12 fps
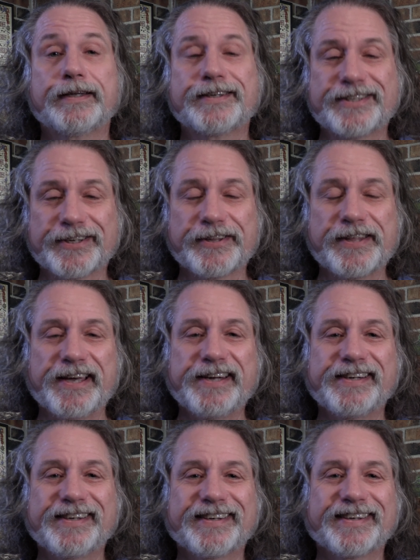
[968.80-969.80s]
Till
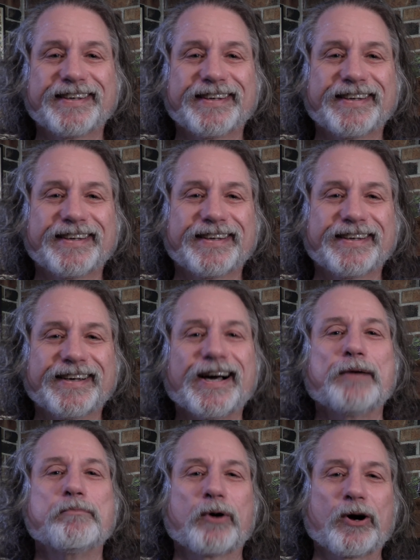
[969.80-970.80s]
then,
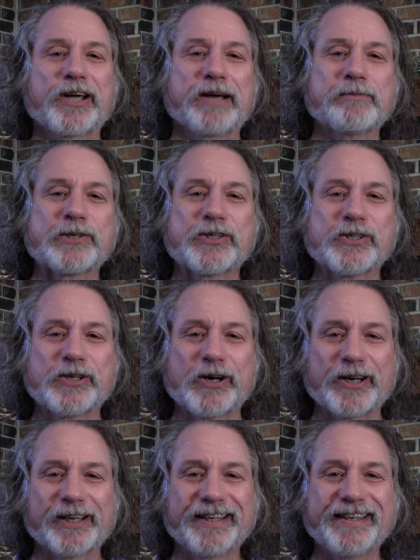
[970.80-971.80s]
I'm Mark Emerson
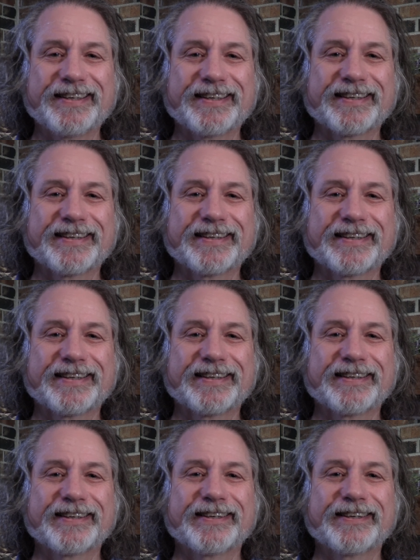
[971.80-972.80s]
Donnelly.
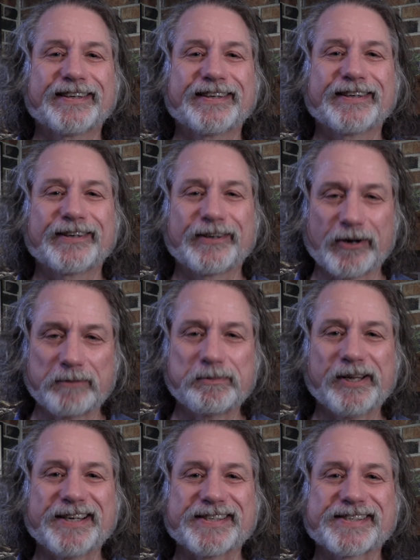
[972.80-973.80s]
God
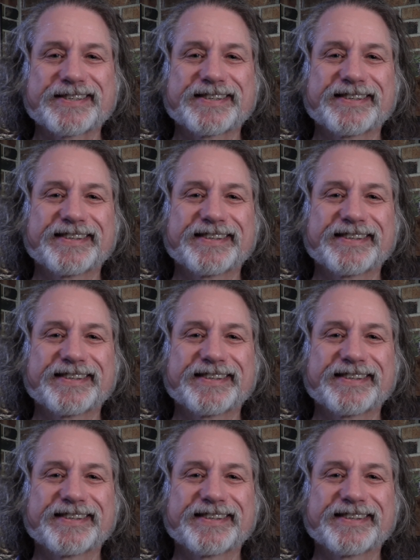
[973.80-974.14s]
bless.